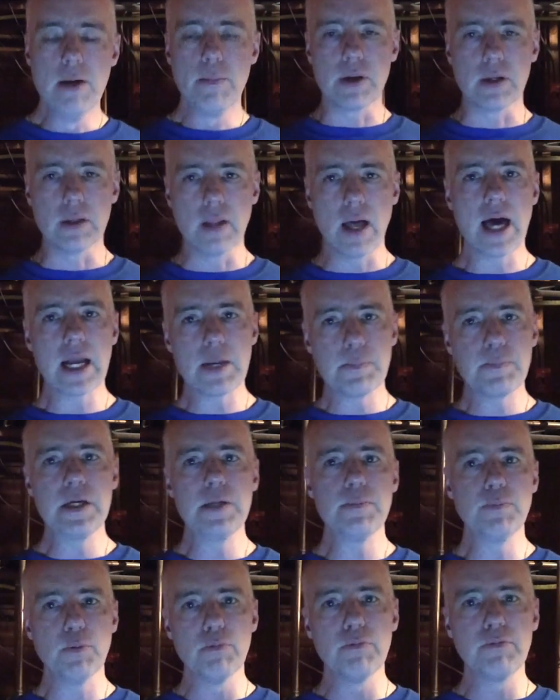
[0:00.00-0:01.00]
but a lot of
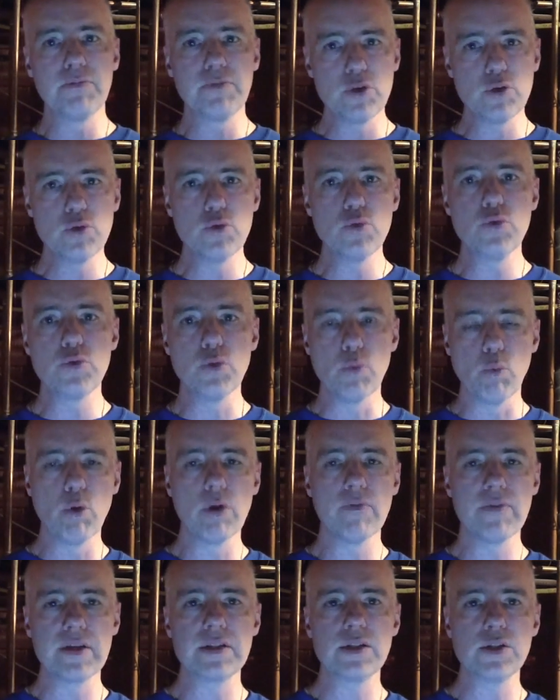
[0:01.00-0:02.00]
people view the
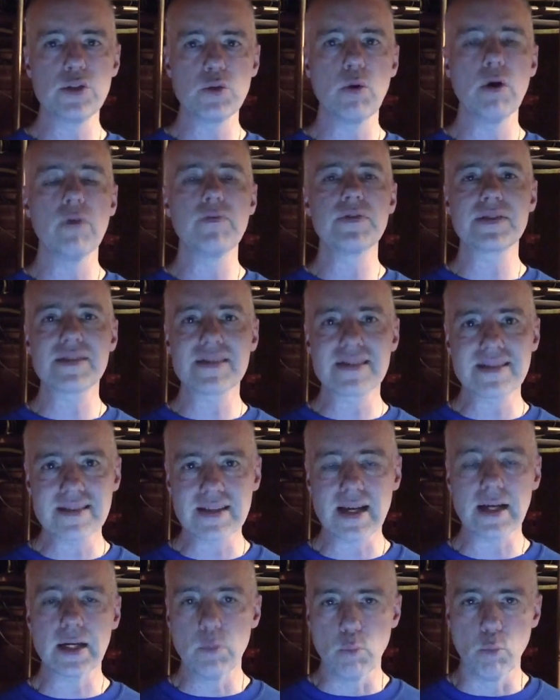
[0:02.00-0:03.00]
War of 1812 as the
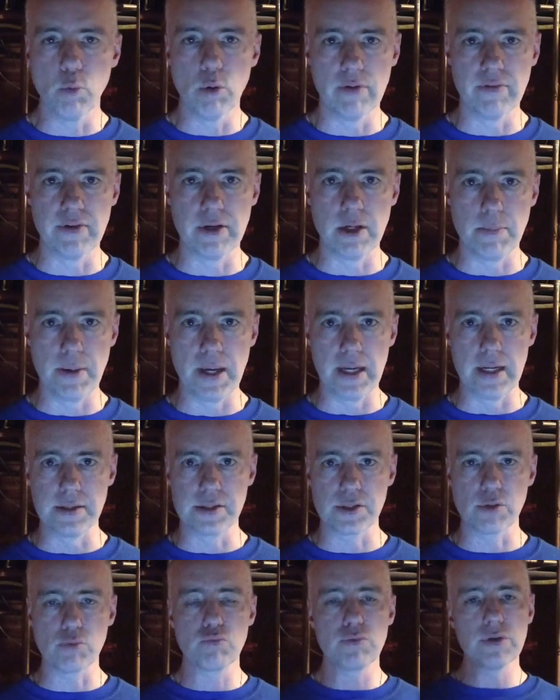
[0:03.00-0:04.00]
second War of
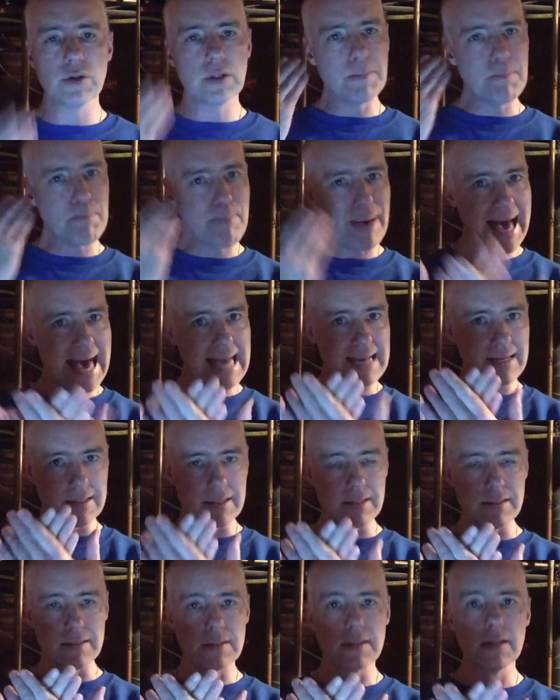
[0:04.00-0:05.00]
Independence. It really
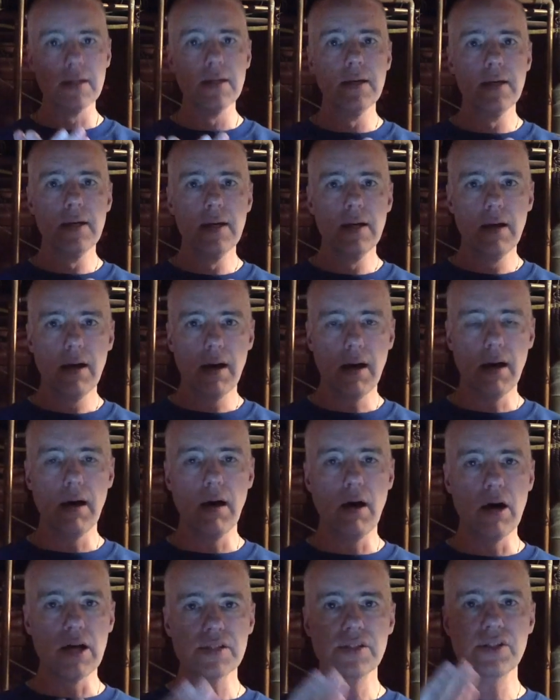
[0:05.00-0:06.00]
patented
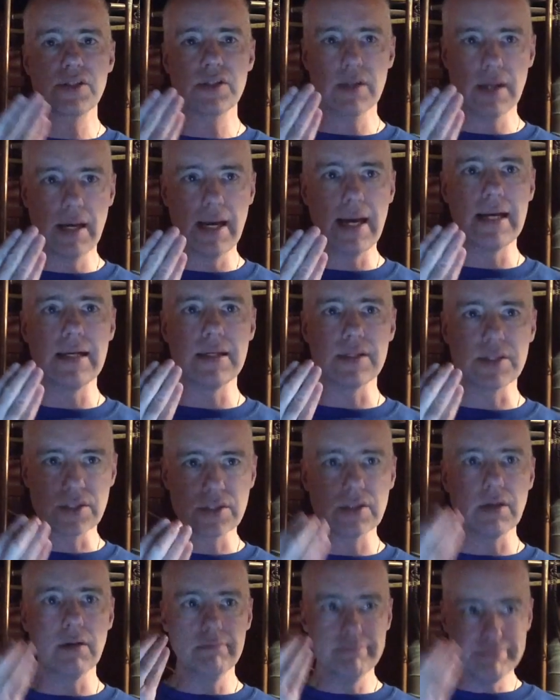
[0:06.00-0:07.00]
us
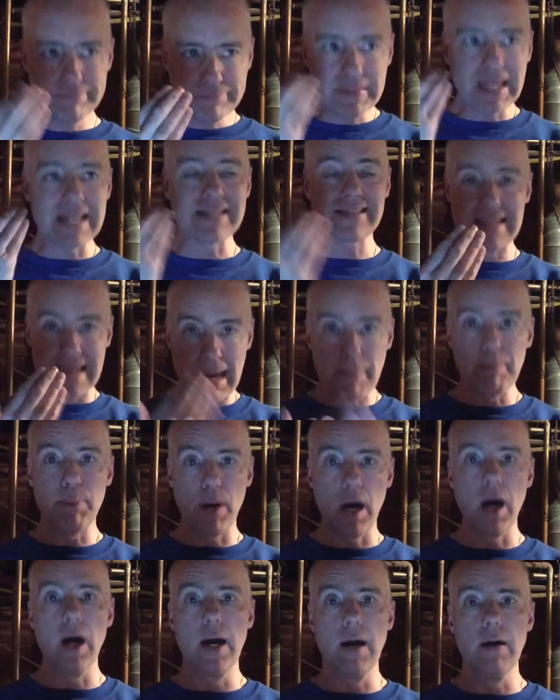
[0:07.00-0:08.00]
as an
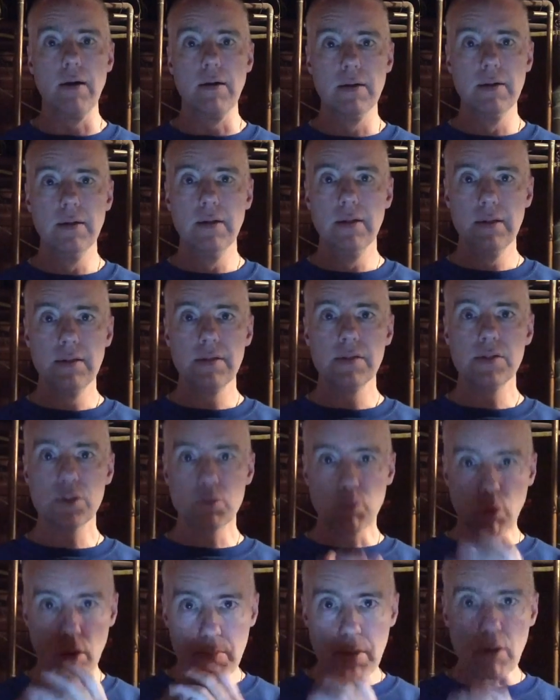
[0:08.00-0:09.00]
empire. This
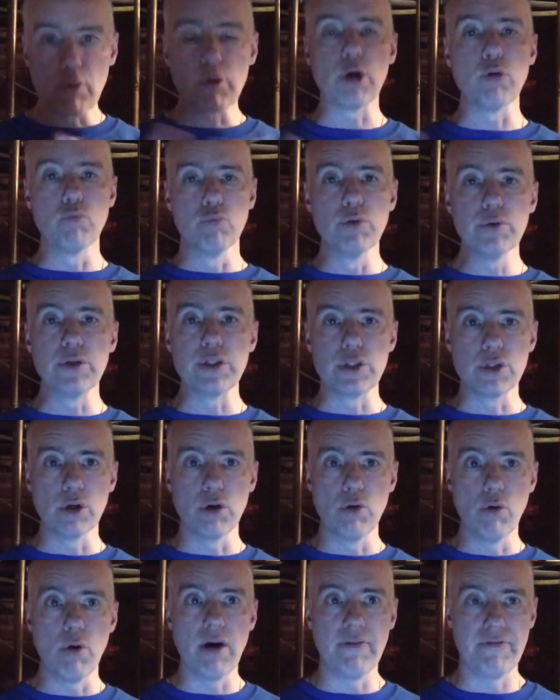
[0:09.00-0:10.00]
is where America really
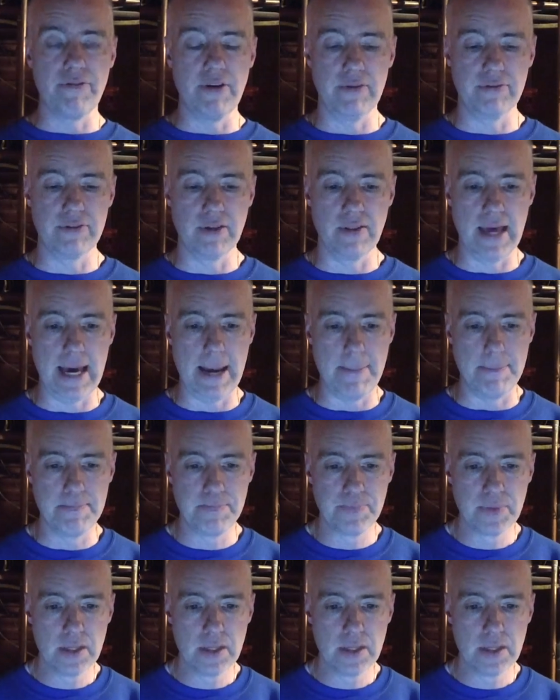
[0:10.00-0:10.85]
took off after that.